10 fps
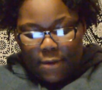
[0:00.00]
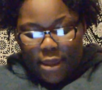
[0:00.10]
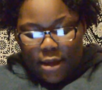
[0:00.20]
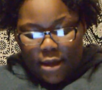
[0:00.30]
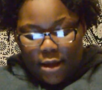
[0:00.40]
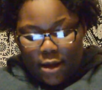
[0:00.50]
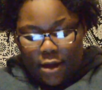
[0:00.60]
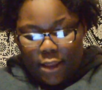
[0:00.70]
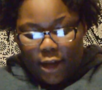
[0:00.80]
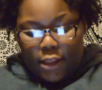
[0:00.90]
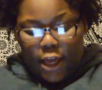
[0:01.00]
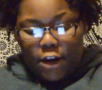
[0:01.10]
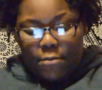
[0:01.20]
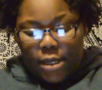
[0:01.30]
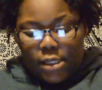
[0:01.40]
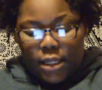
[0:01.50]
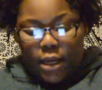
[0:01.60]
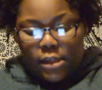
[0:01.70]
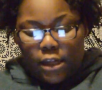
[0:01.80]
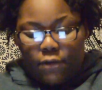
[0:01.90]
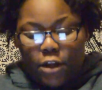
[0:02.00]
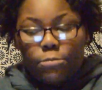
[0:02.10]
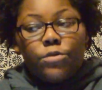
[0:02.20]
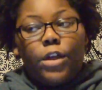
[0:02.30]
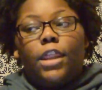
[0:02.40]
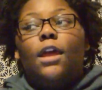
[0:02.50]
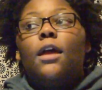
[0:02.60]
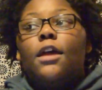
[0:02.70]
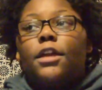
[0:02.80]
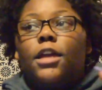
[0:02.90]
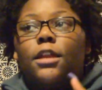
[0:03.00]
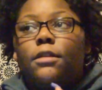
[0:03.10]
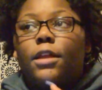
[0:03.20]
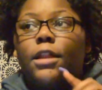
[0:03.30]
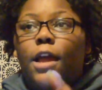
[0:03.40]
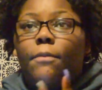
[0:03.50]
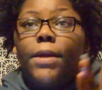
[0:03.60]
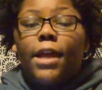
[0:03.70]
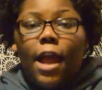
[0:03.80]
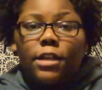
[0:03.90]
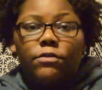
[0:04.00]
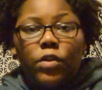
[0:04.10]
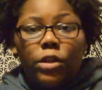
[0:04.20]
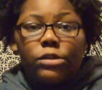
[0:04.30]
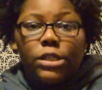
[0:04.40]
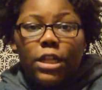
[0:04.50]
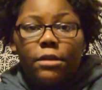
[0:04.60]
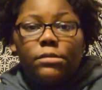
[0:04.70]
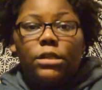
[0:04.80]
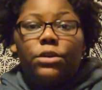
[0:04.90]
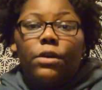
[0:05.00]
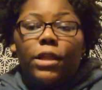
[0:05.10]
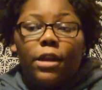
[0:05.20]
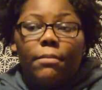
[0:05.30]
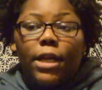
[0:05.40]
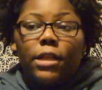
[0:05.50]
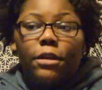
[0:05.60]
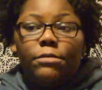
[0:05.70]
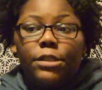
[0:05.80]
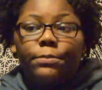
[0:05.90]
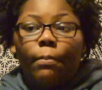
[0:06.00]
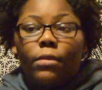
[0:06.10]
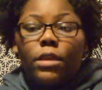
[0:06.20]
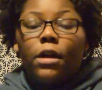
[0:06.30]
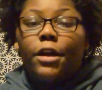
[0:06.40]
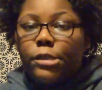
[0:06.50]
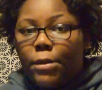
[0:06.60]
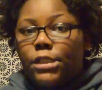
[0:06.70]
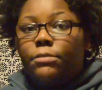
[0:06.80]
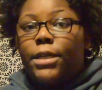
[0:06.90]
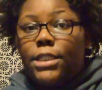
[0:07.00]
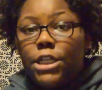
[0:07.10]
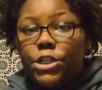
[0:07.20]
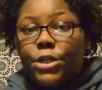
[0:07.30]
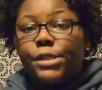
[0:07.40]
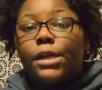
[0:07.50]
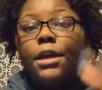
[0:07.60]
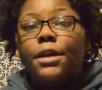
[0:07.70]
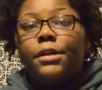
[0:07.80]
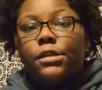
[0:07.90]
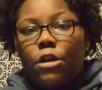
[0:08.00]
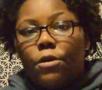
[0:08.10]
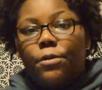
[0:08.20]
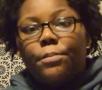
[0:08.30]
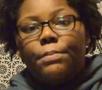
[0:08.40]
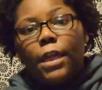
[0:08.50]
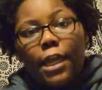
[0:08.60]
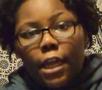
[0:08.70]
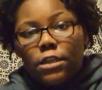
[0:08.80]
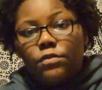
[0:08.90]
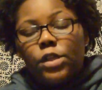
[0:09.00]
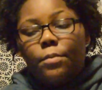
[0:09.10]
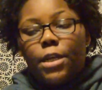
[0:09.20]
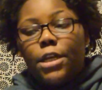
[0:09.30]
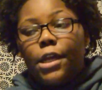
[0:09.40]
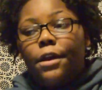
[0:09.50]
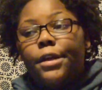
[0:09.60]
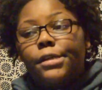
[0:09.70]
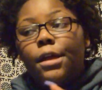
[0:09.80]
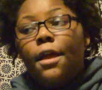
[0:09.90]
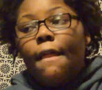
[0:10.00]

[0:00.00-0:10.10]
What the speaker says: yeah, like a lot of my things have helped with getting, like, being active in those clubs. You know, a lot of my clubs are sponsored by teachers, so being active so many years,